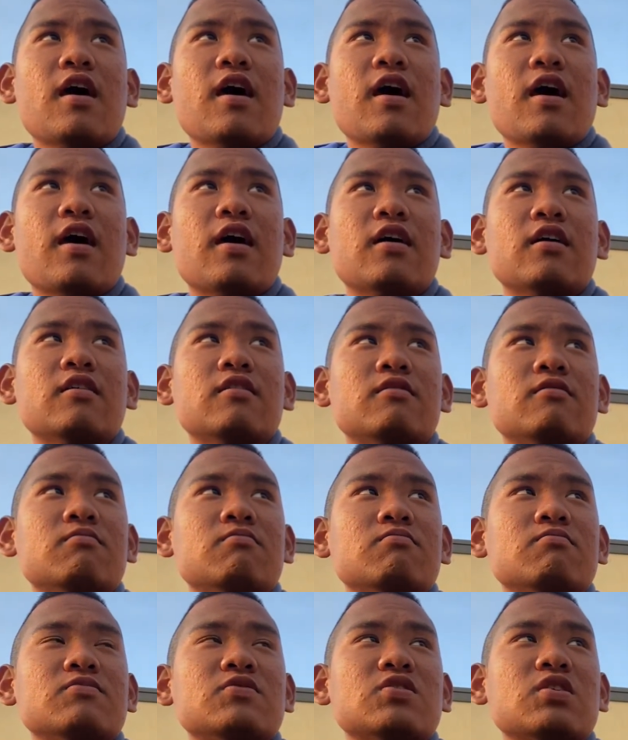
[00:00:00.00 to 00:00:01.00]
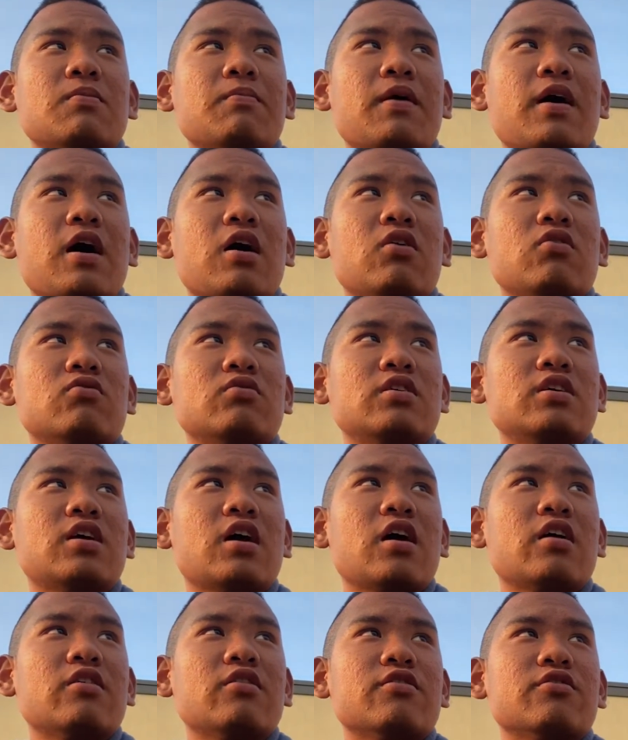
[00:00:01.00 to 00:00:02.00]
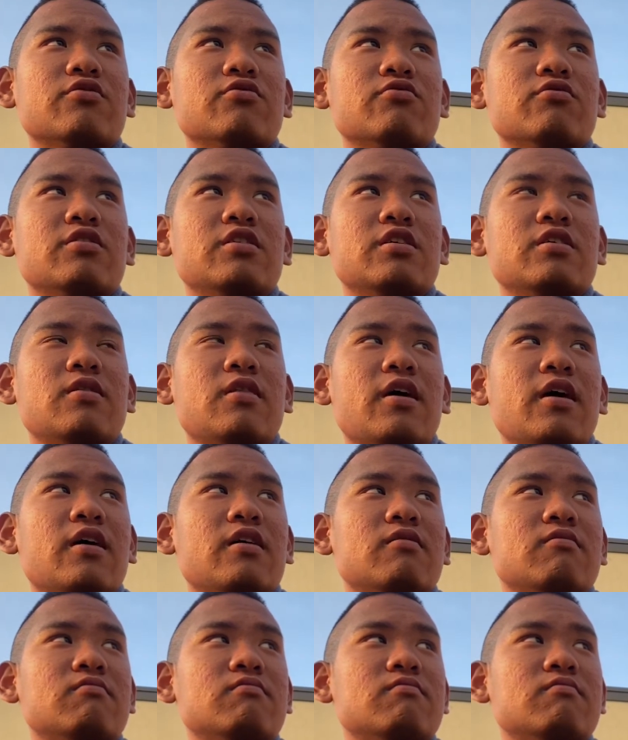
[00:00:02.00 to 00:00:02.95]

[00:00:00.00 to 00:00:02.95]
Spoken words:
And somehow he kind of agreed that